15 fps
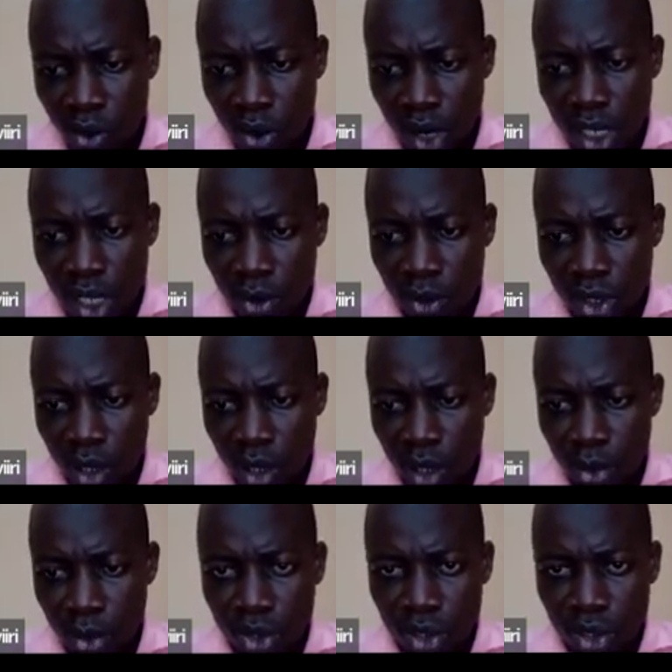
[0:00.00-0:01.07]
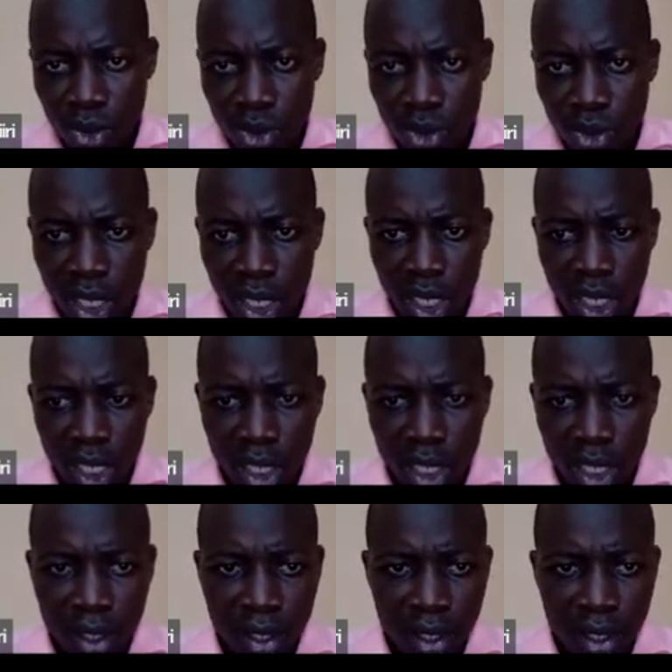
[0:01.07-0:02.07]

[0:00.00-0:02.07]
what are we supposed to say?